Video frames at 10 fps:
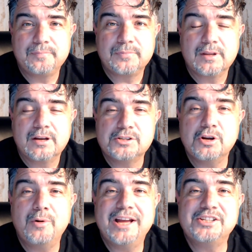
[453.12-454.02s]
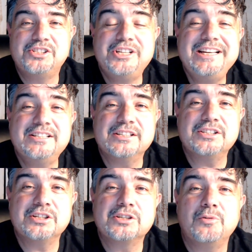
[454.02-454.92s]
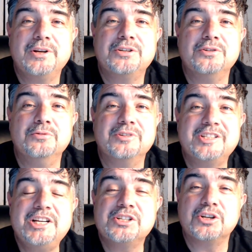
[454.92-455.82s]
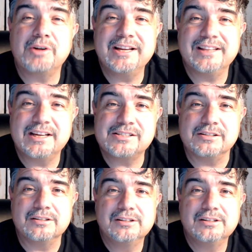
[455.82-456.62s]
So as Jesus is going to teach a great lesson,